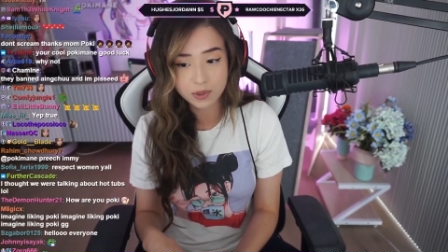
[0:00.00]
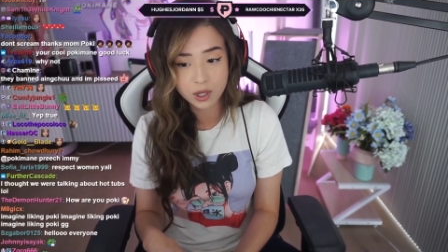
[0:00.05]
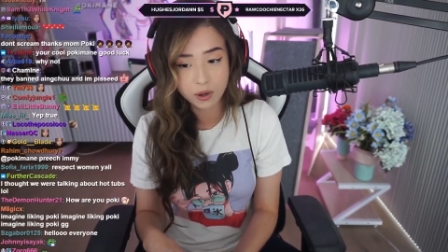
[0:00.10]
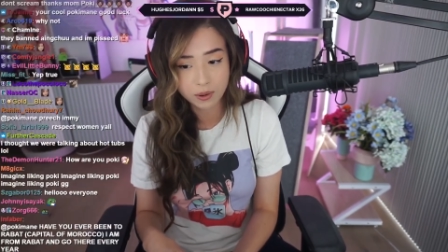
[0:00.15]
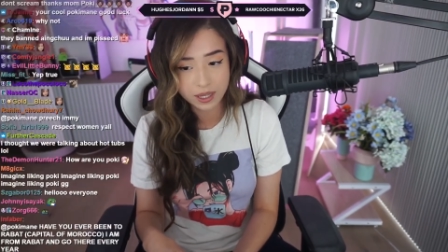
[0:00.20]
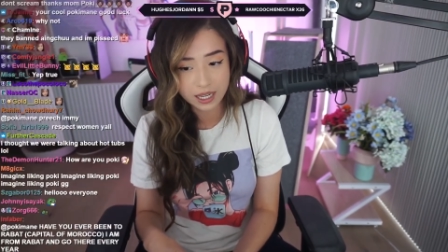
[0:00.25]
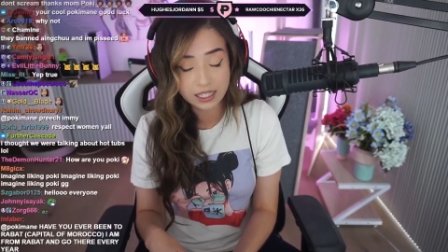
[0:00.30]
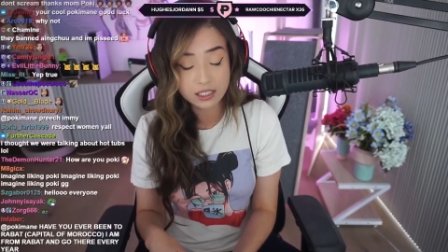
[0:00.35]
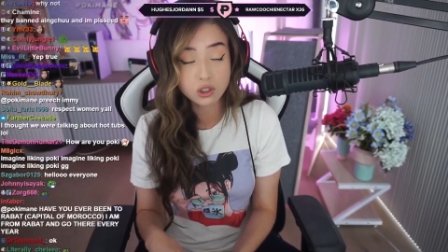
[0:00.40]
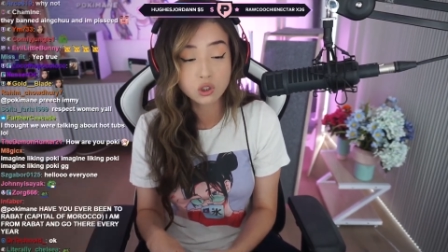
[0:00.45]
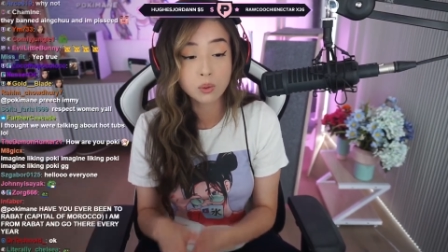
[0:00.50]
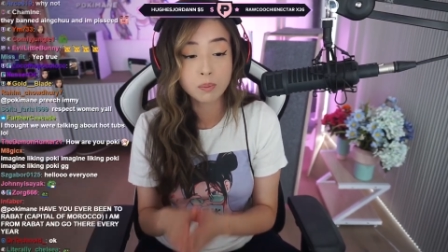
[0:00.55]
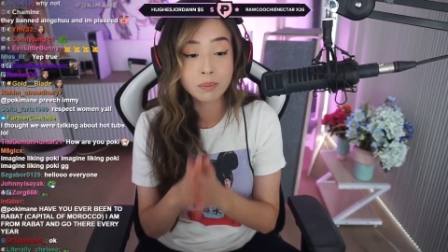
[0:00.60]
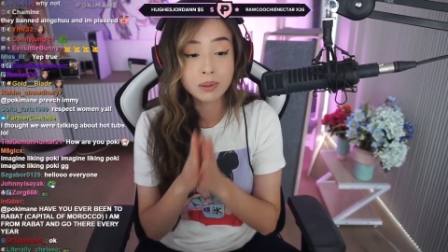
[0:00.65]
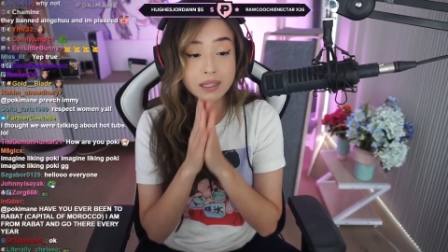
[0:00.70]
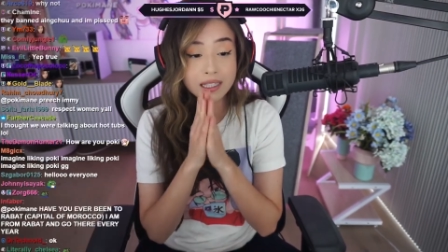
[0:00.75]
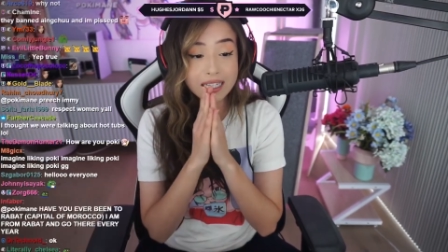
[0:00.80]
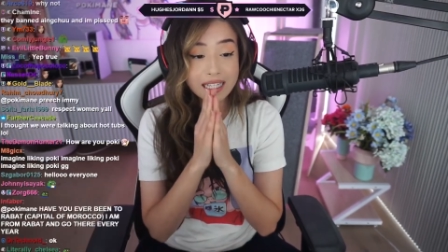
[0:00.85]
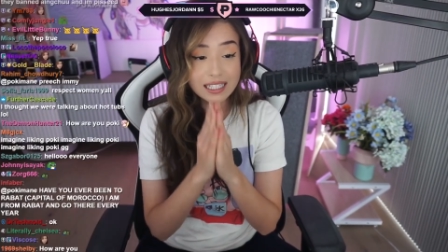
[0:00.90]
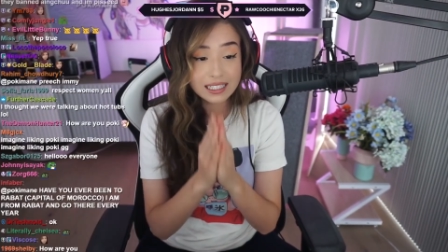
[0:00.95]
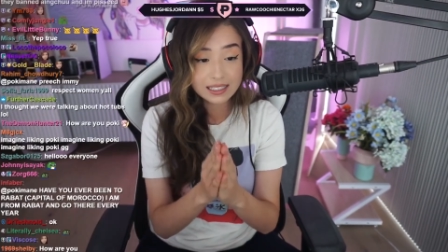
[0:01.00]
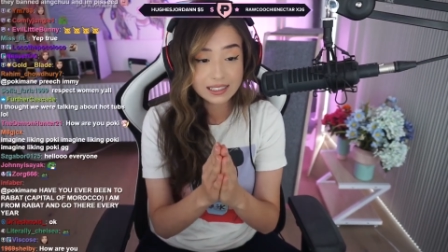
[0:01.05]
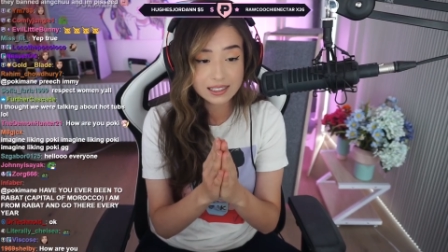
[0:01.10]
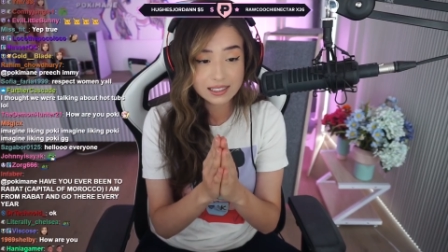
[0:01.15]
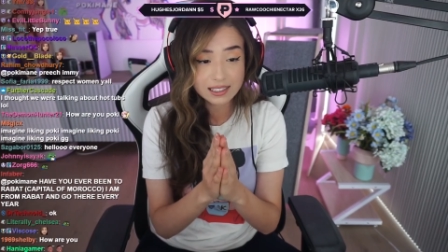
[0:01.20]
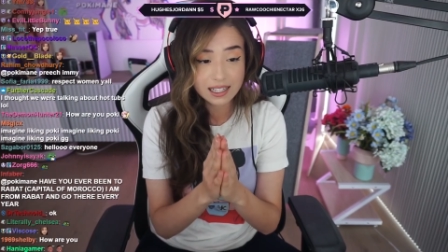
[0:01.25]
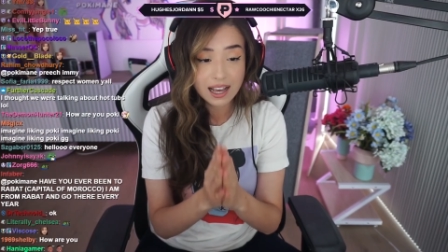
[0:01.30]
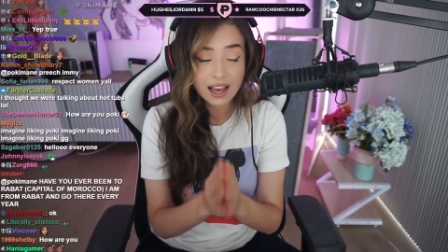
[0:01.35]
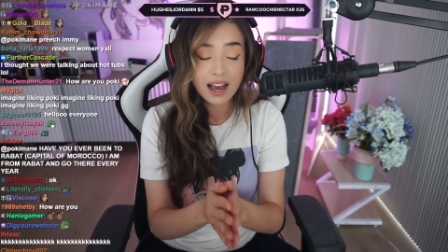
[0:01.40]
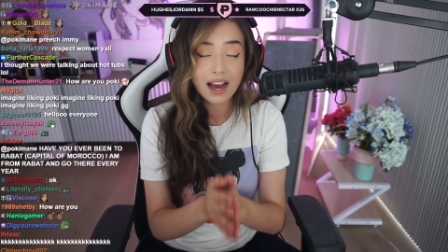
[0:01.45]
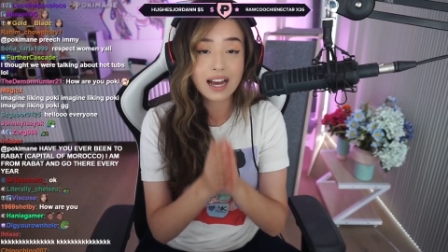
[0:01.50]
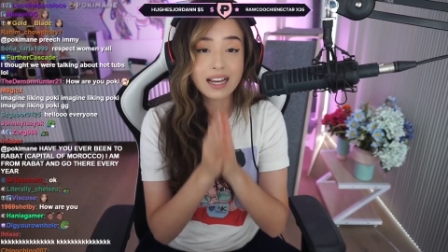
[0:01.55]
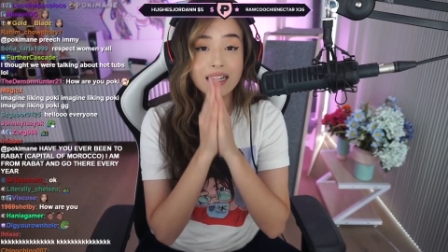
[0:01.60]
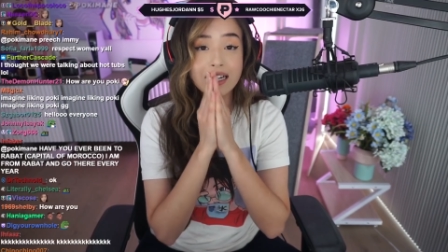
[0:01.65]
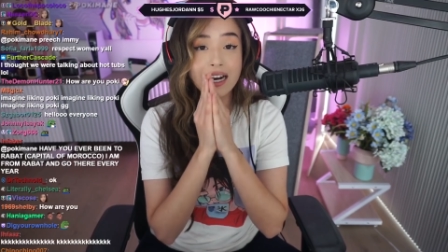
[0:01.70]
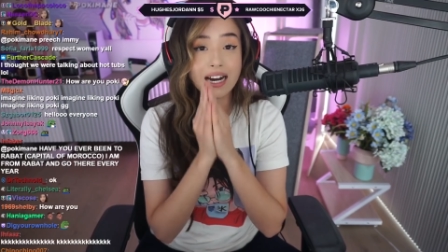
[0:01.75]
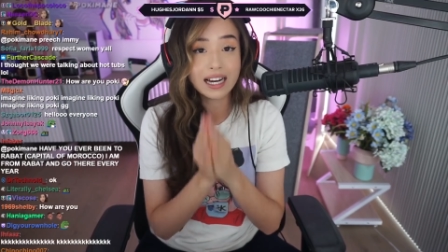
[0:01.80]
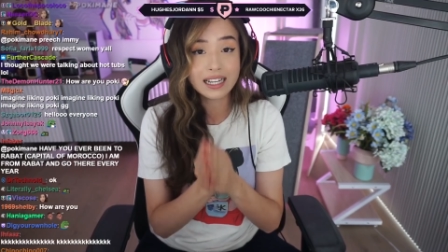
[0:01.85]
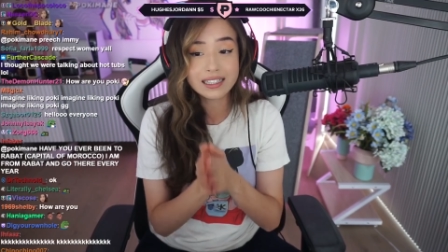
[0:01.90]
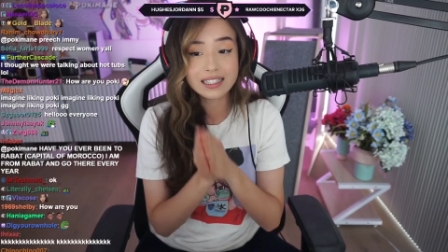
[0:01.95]
Okay, so please, I
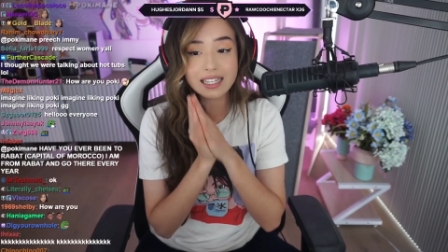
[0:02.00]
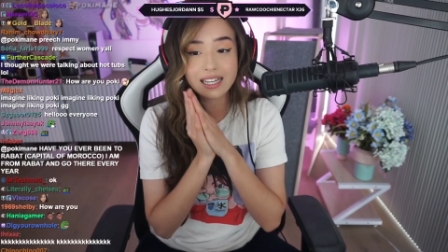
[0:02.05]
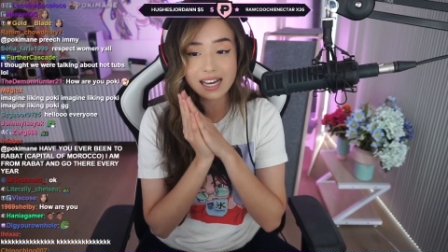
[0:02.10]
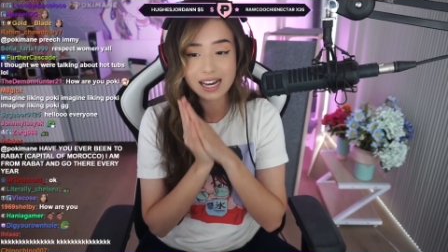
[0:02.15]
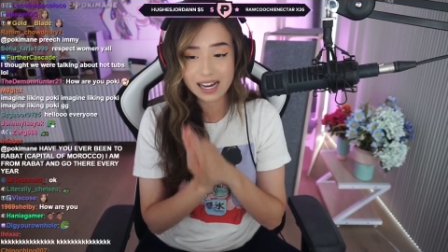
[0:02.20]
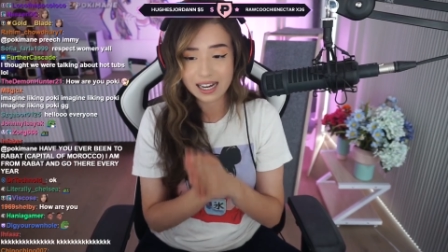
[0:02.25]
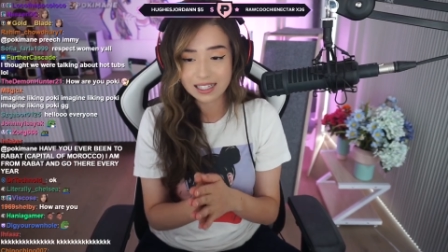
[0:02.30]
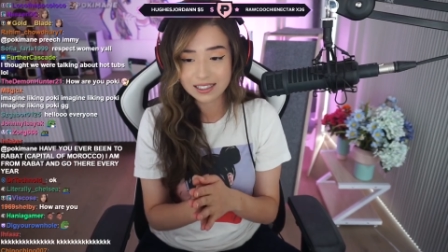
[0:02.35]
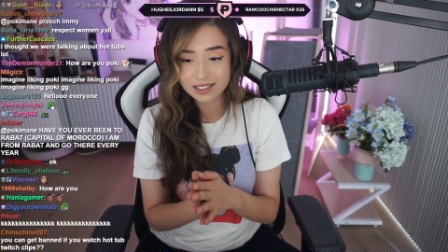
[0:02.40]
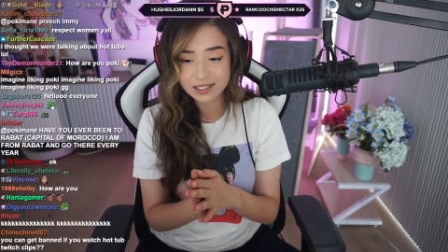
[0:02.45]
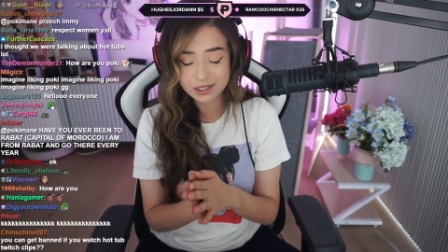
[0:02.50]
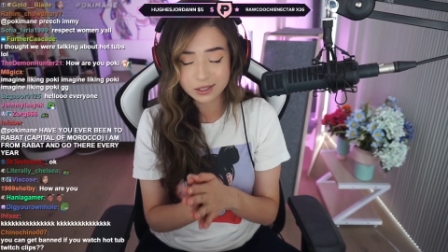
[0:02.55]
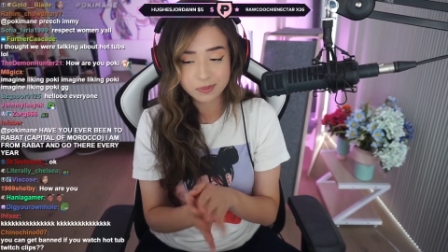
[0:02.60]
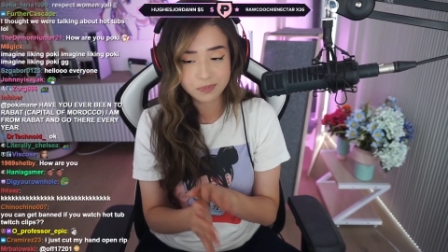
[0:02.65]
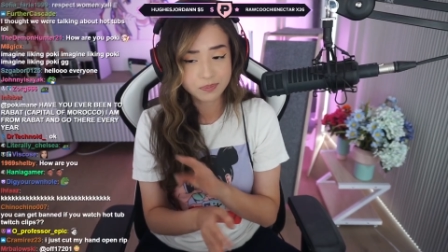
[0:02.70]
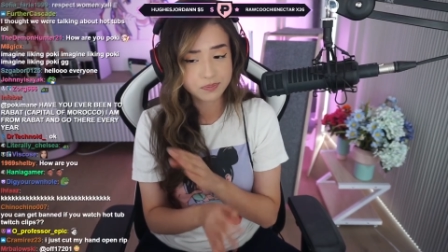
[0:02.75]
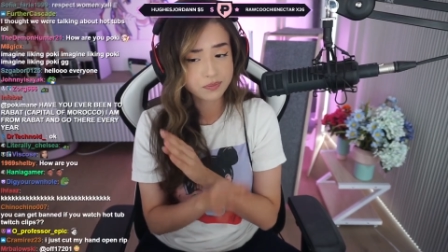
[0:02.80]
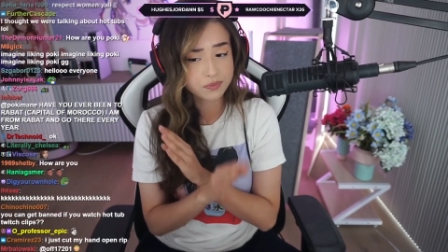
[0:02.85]
kindly ask,